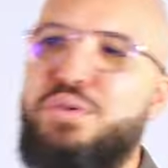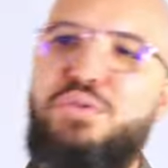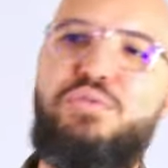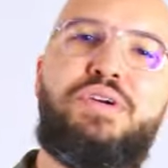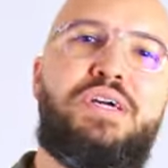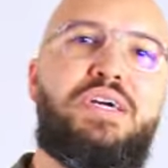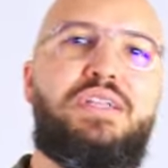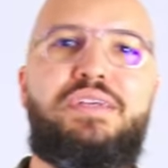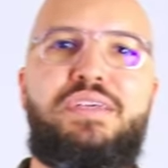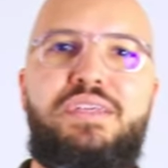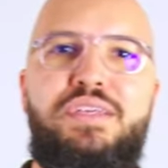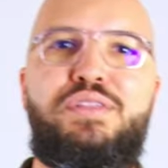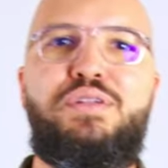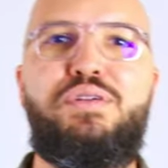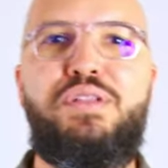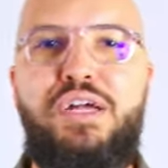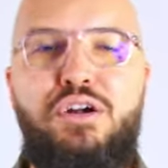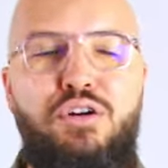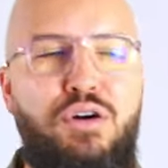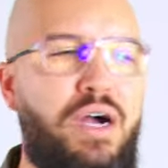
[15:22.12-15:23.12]
quickly, you know,
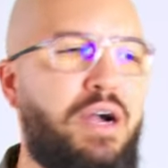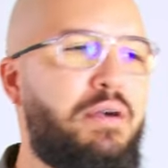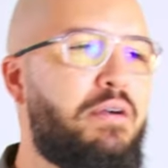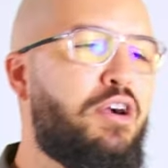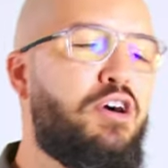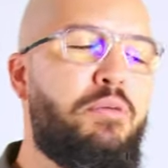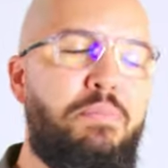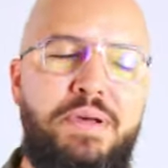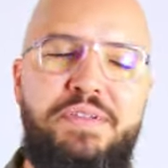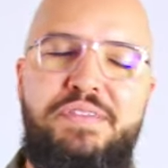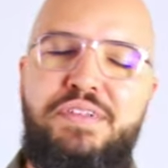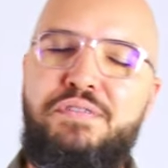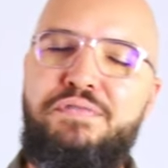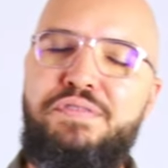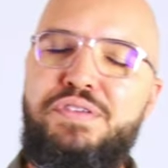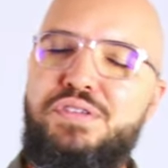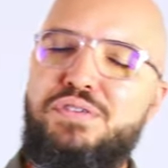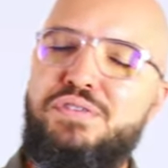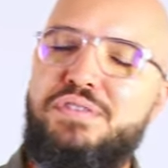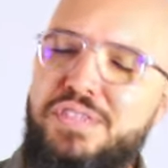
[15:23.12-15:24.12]
like, oh, I got myself
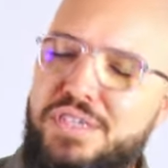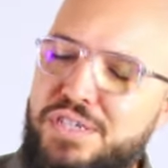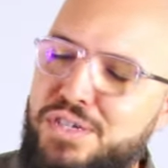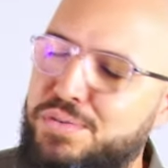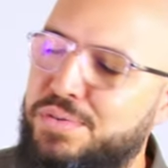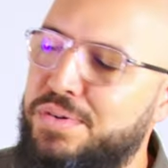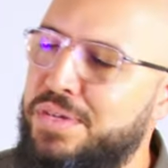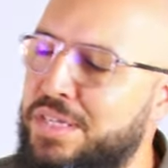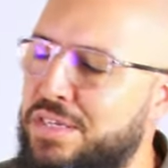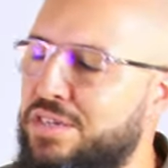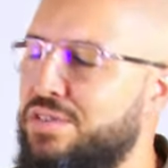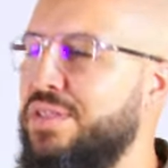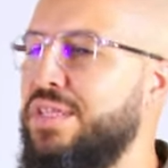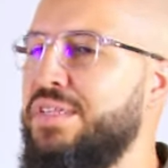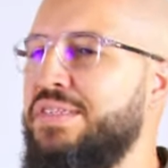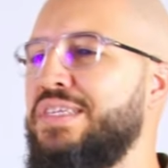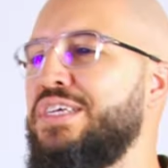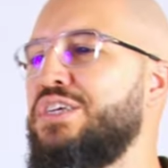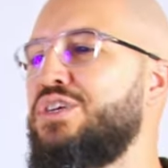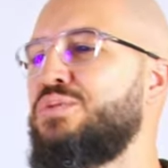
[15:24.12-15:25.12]
into, situ into this
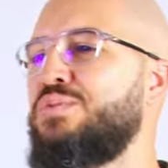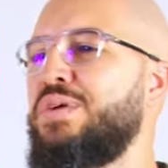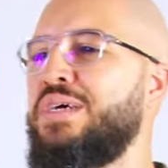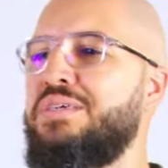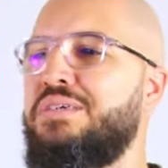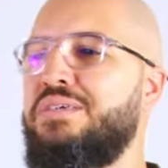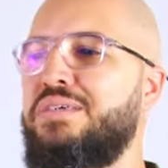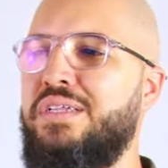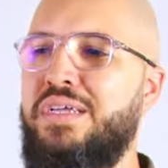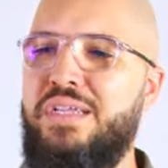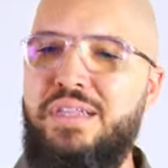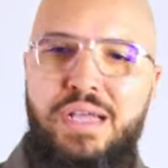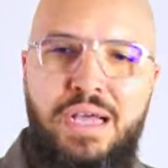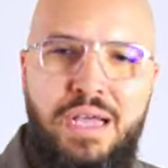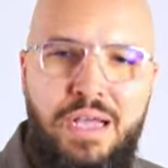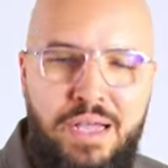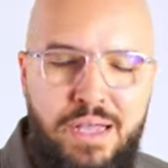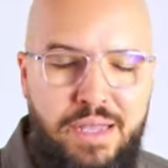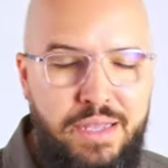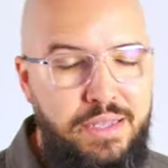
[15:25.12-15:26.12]
situation and,
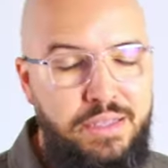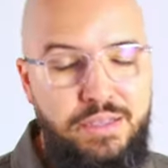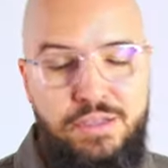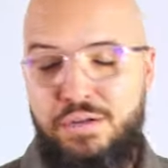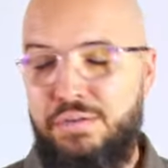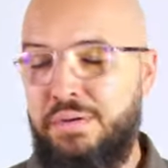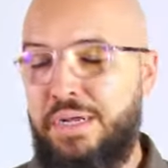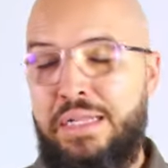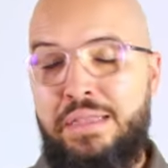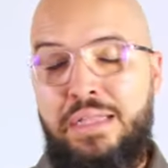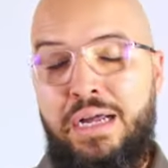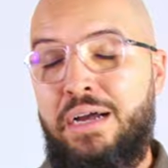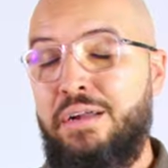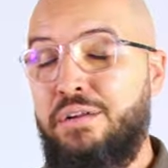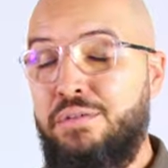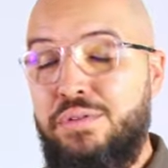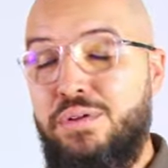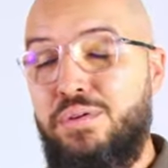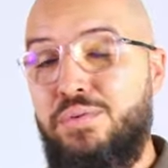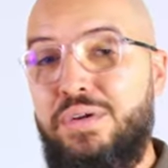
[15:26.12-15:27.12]
you know, I, I
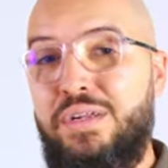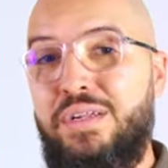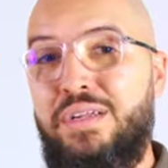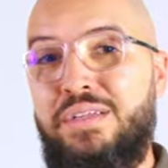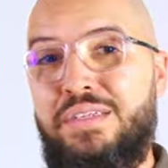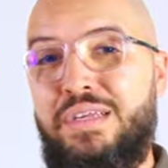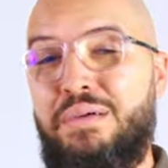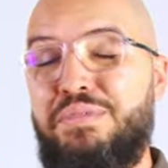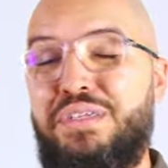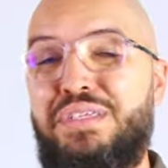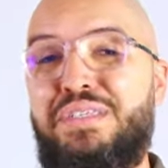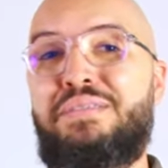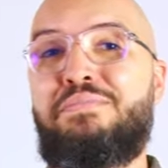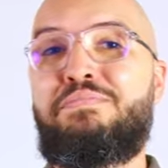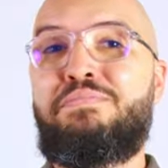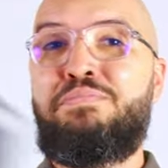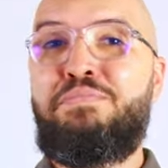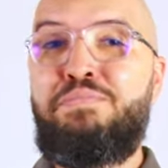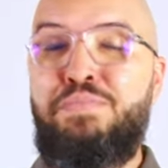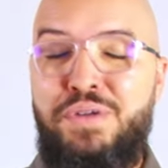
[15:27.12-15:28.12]
don't know what it is. I'm just
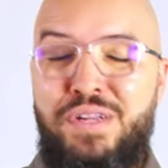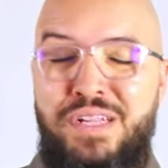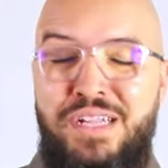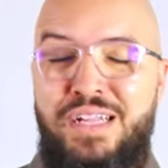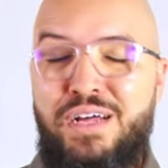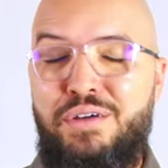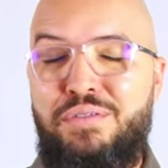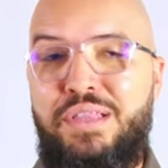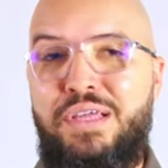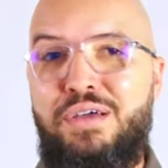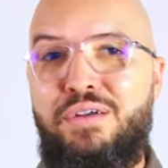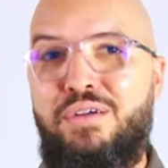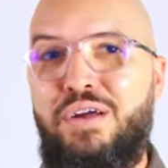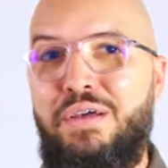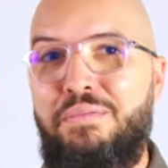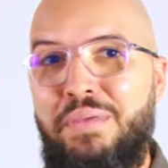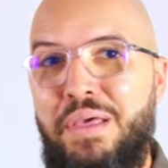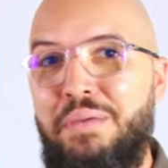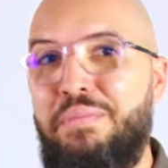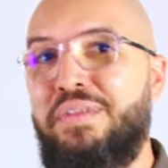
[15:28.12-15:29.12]
putting it out there, right?
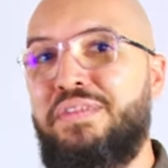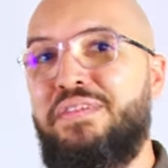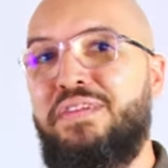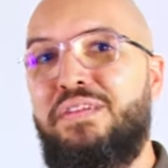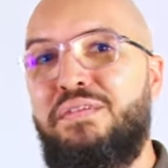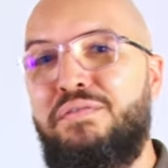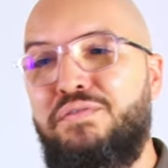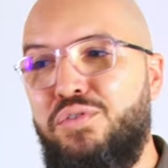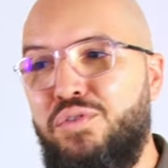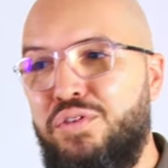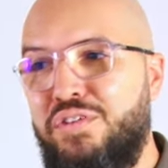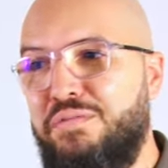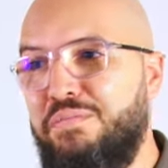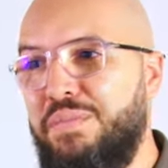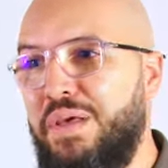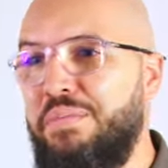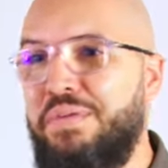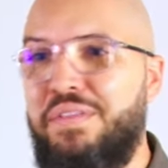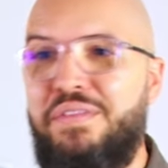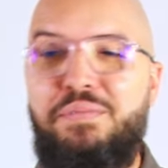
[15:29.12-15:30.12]
Maybe it's a divorce.
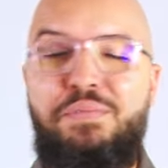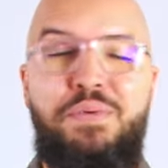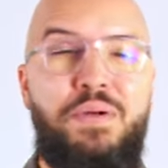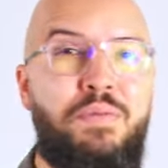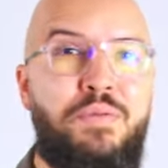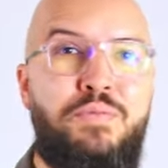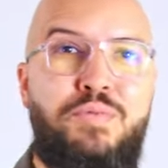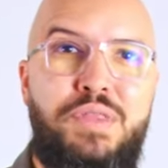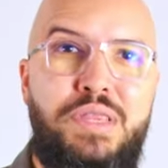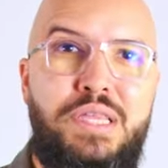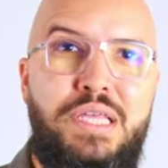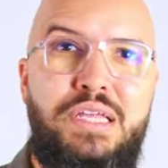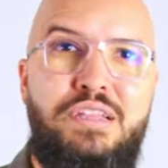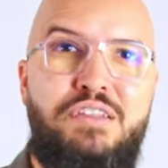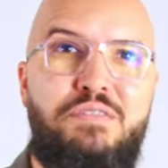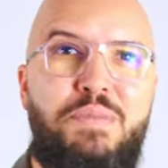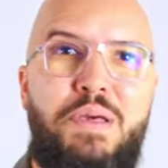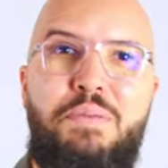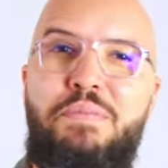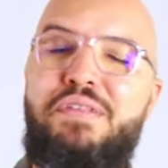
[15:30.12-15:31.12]
Maybe it's a problem with kids.
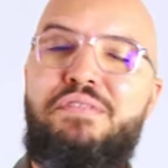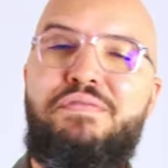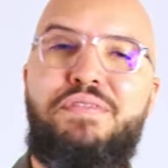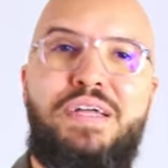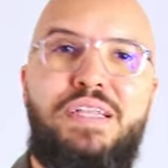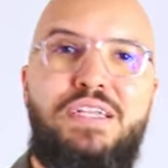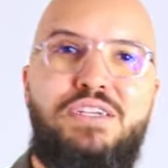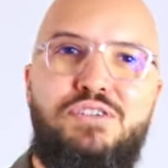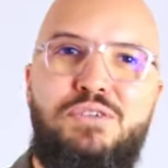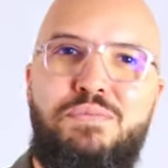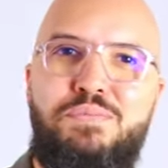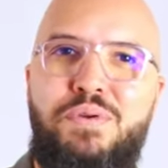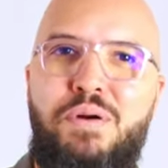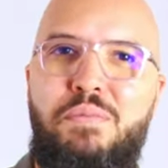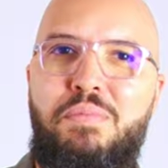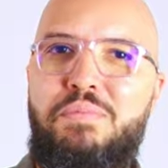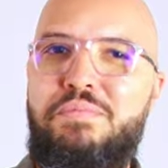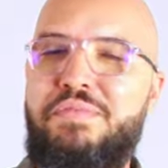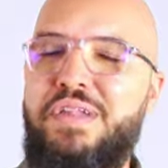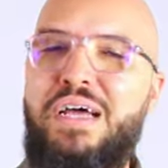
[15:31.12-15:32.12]
Maybe it's financial
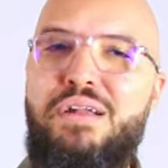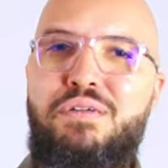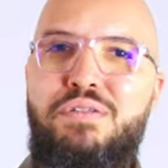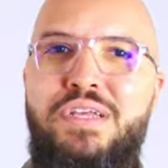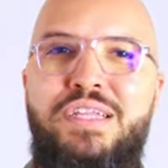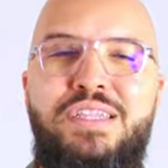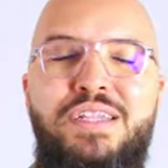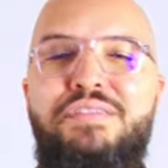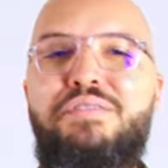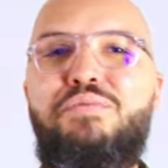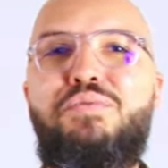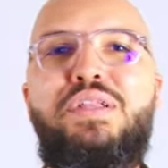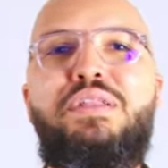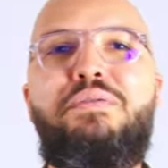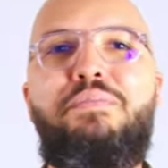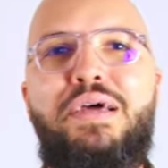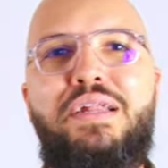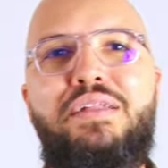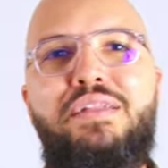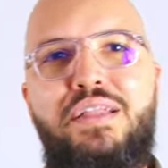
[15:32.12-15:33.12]
problems. I don't know. It doesn't really
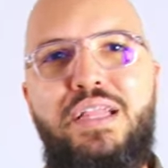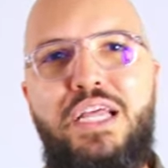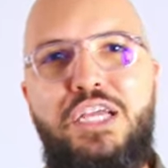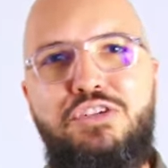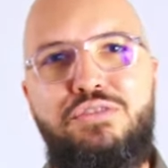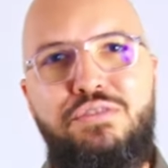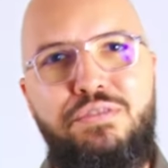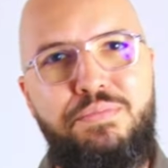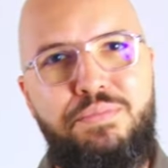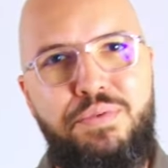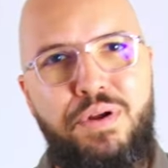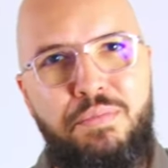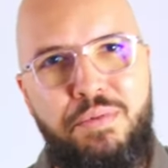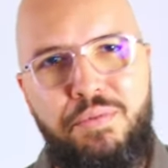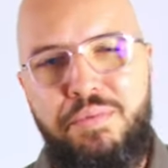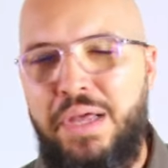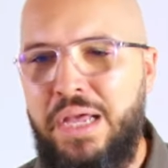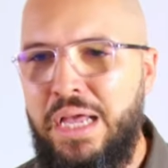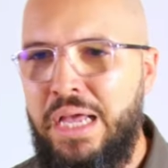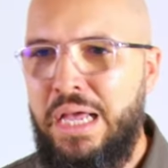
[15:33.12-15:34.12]
matter the nature of the problem.
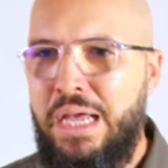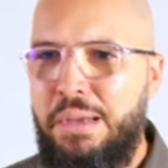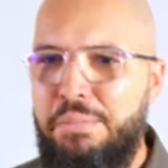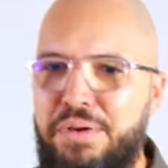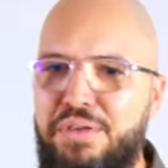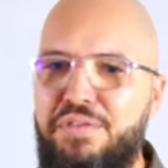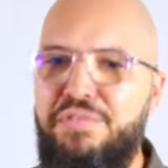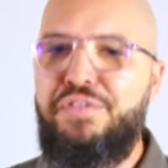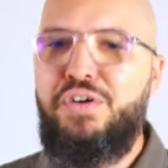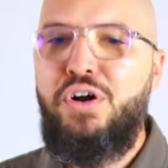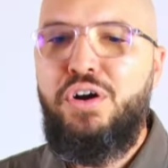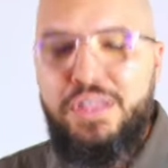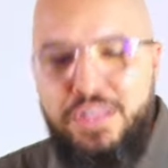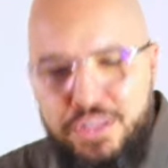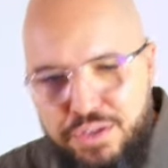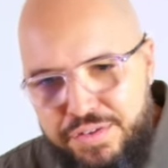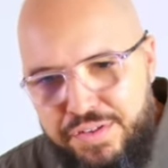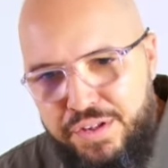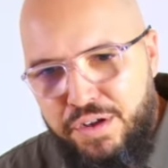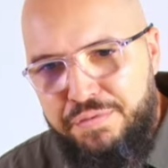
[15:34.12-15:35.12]
But you've gotten
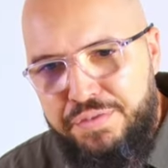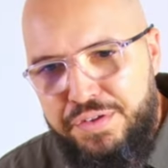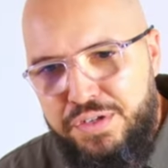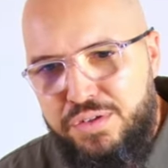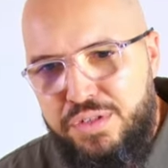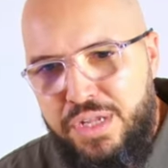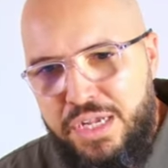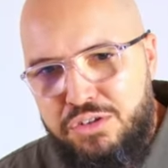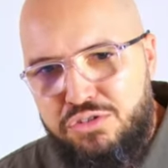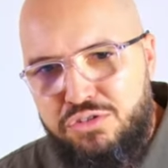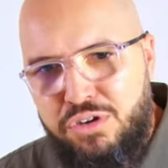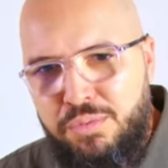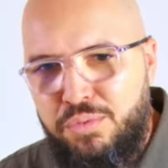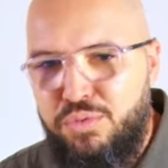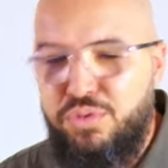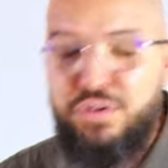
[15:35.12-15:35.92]
yourself into that trouble,